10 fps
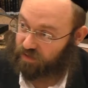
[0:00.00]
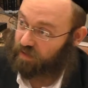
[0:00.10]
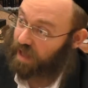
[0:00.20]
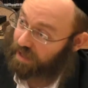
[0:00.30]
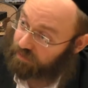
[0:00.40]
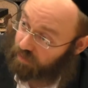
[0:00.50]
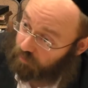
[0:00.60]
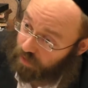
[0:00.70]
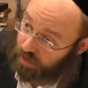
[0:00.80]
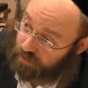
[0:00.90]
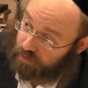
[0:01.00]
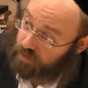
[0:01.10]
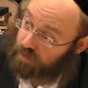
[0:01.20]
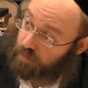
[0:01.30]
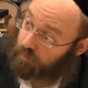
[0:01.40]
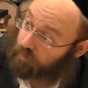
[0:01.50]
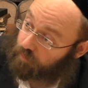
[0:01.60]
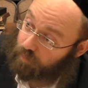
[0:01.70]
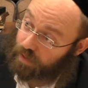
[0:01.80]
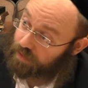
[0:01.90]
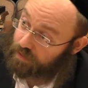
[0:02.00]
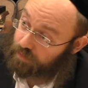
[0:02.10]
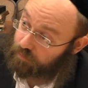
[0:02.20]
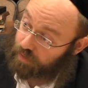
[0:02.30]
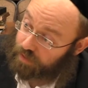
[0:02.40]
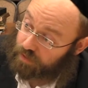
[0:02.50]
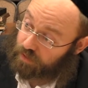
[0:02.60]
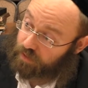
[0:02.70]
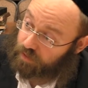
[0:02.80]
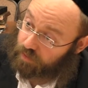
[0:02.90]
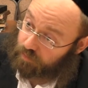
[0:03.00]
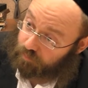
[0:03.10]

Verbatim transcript: And by by by uh,